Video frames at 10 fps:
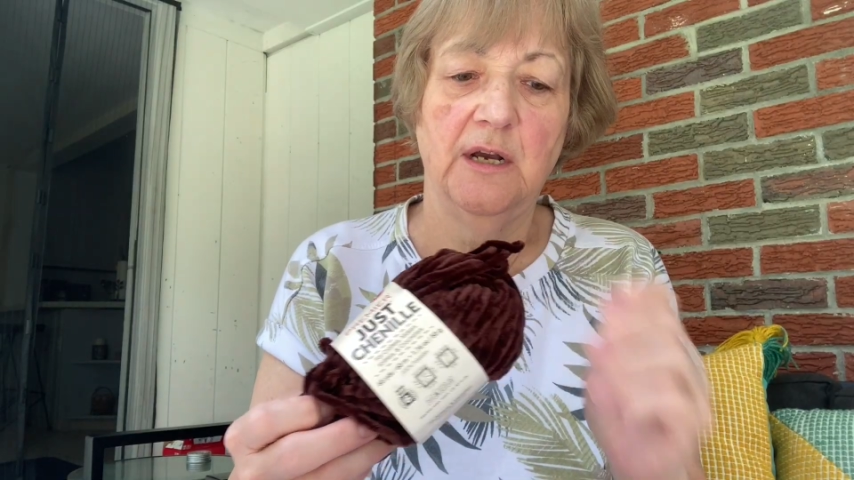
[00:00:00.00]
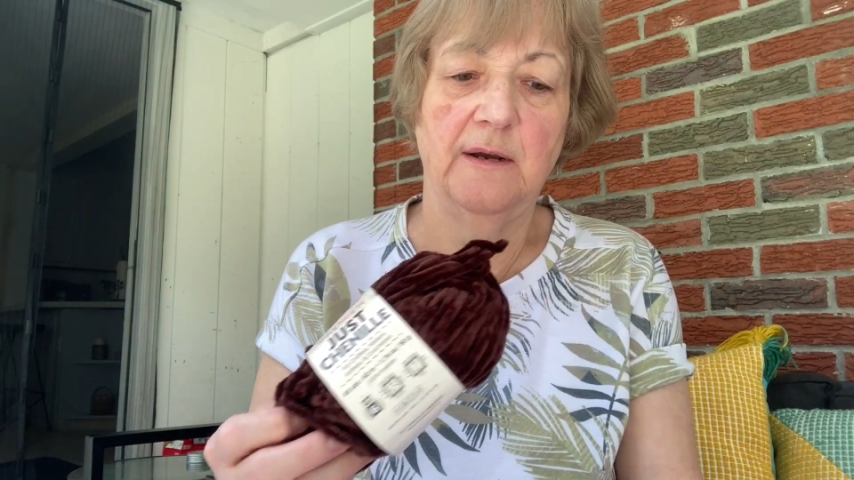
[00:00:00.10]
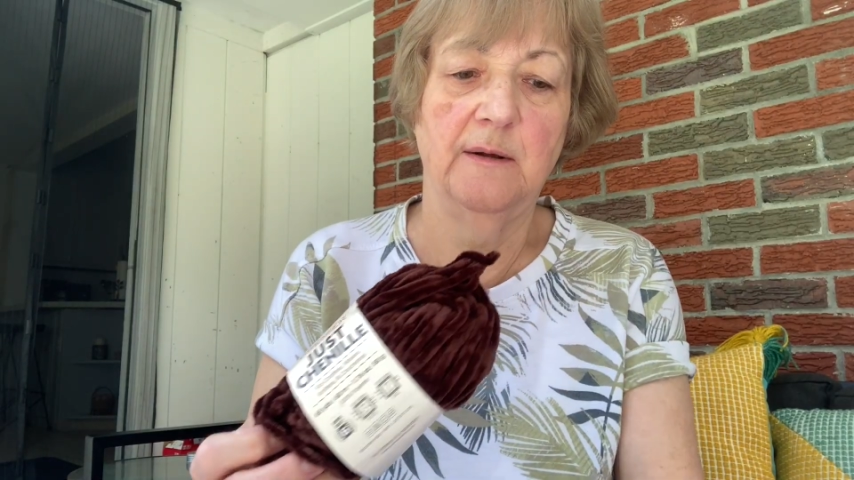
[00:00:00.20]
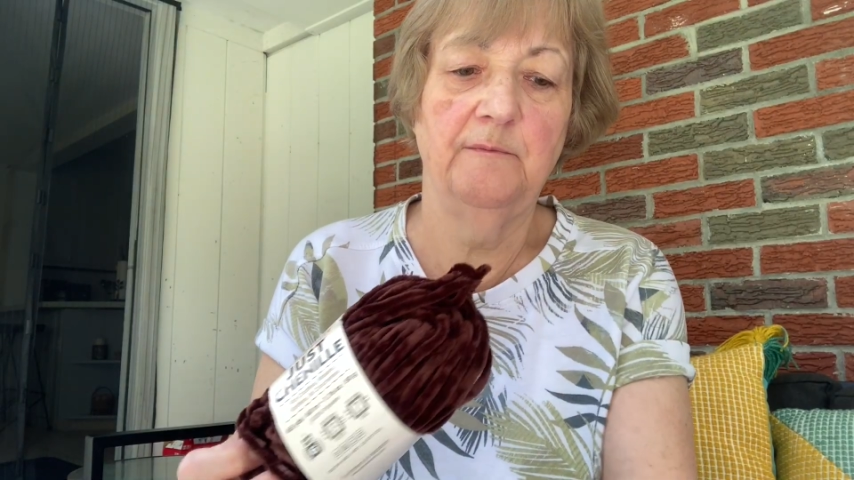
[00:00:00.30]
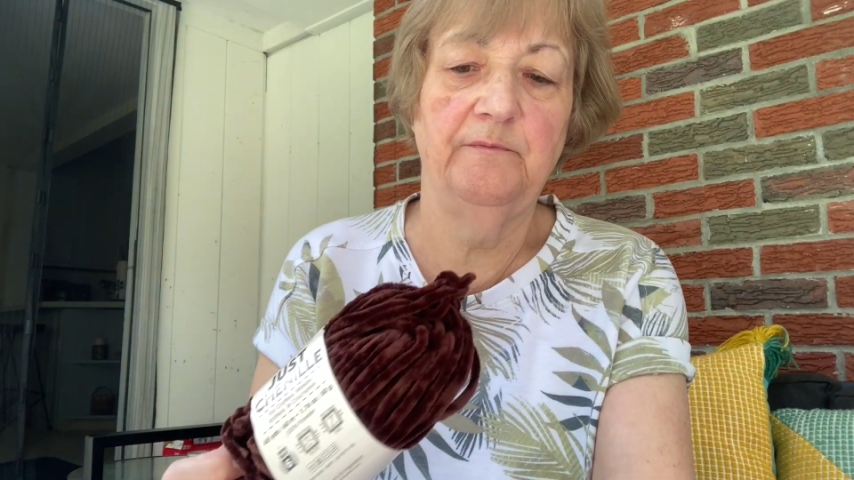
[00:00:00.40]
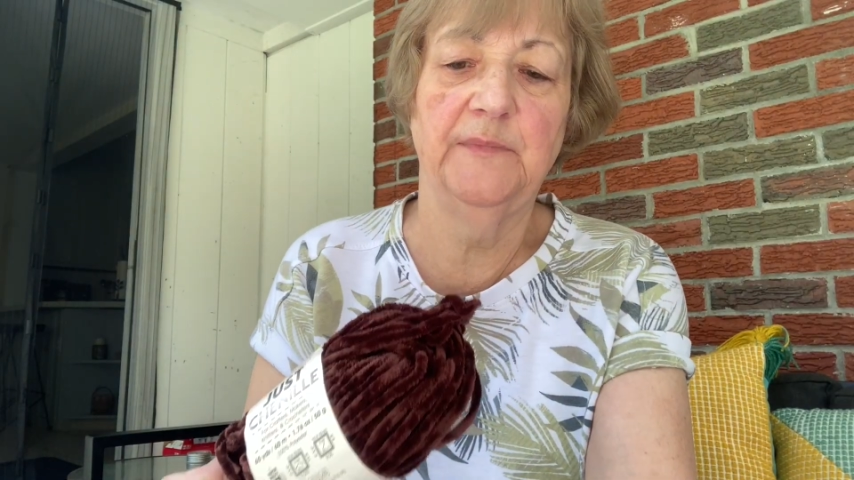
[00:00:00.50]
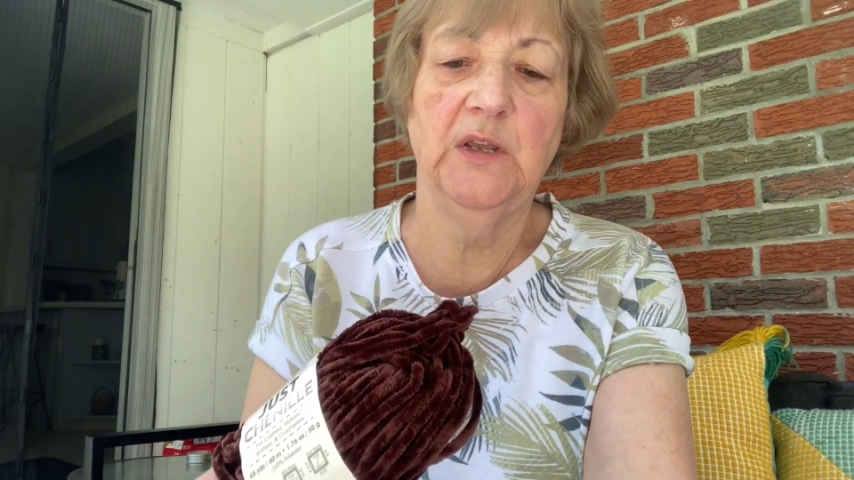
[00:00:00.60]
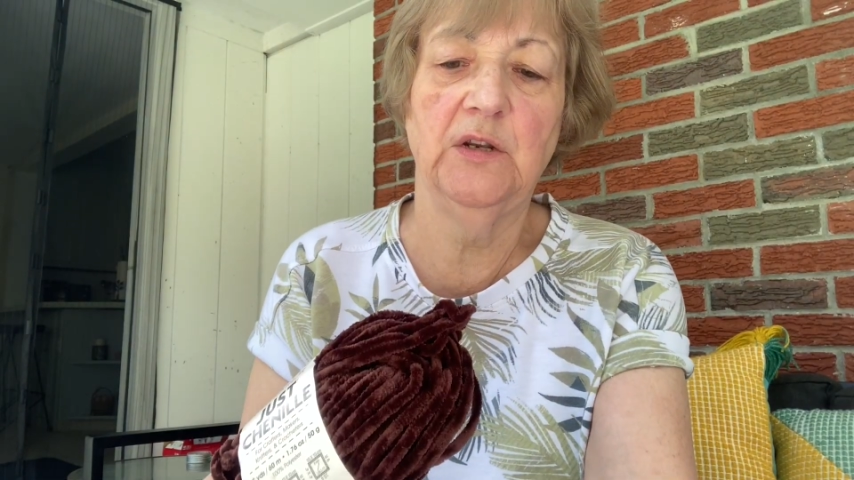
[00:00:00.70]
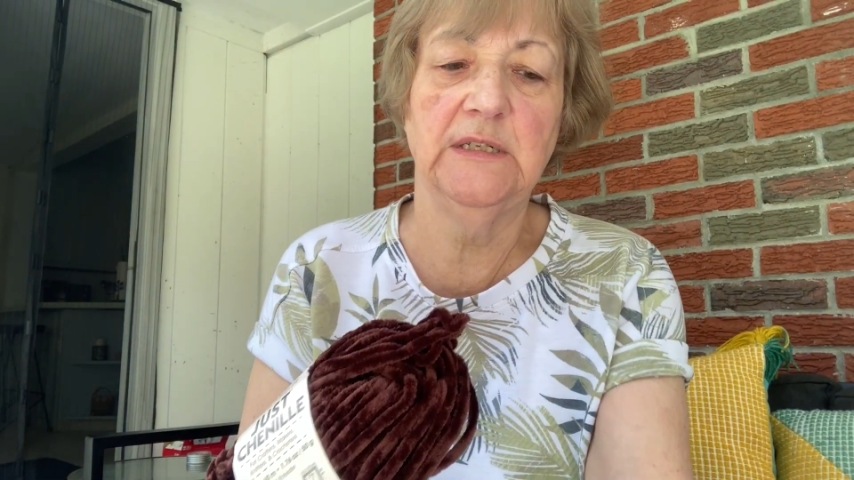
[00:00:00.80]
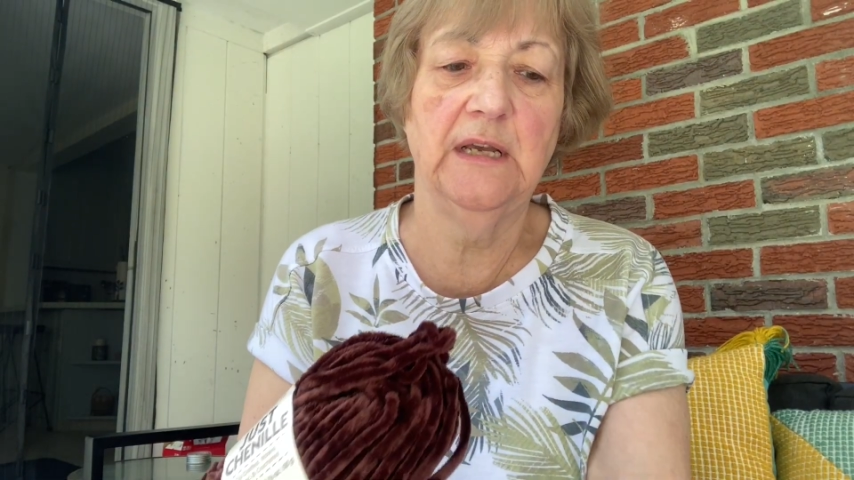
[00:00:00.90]
You
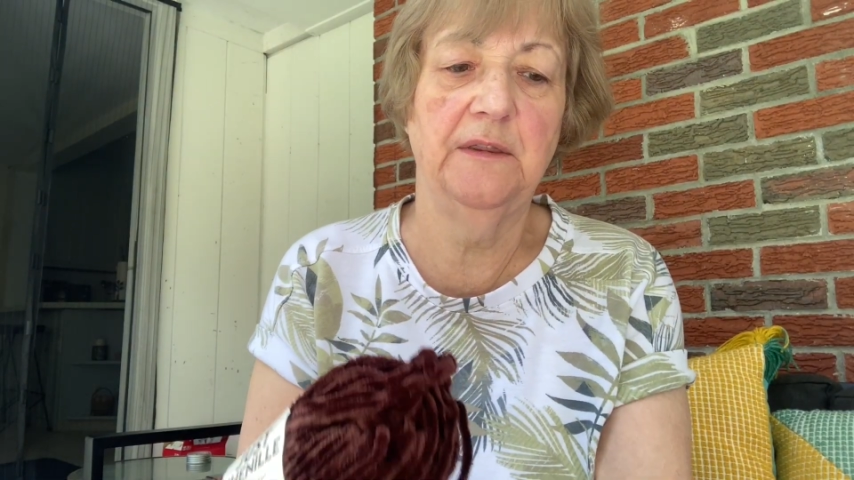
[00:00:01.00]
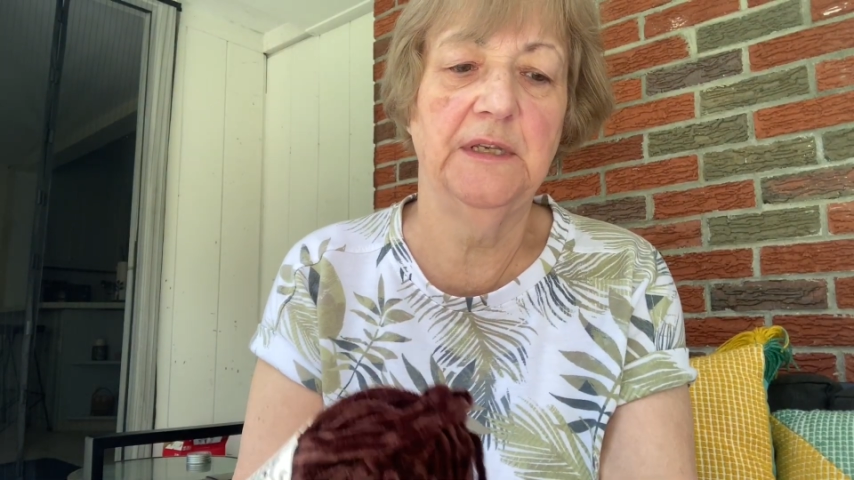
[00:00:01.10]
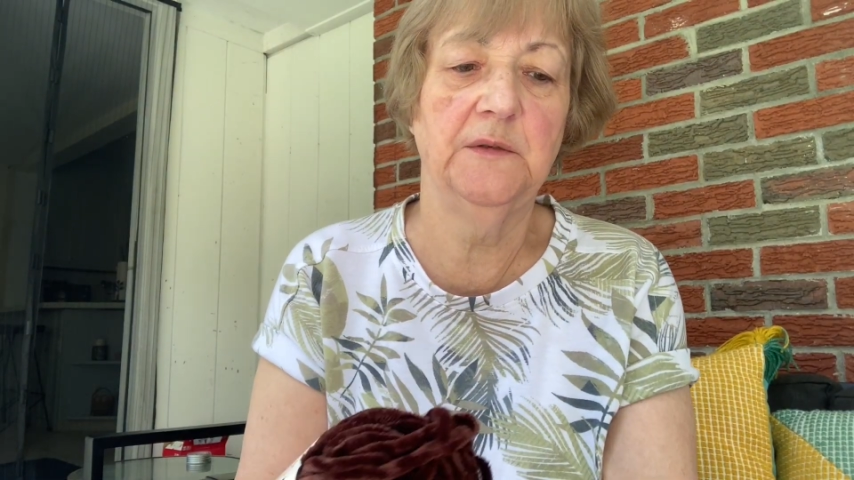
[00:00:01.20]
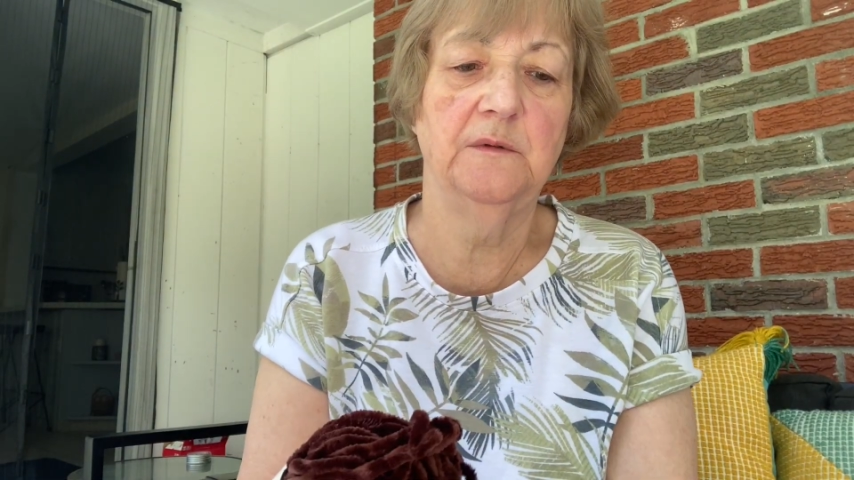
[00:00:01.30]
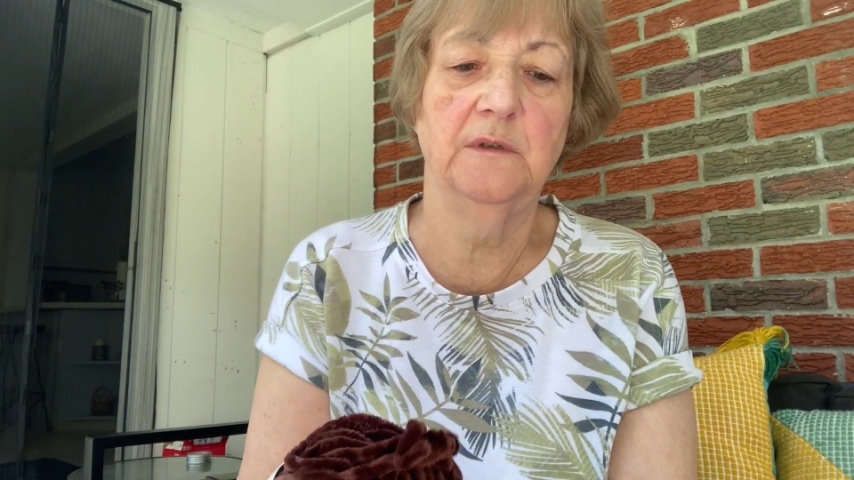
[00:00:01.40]
can tell this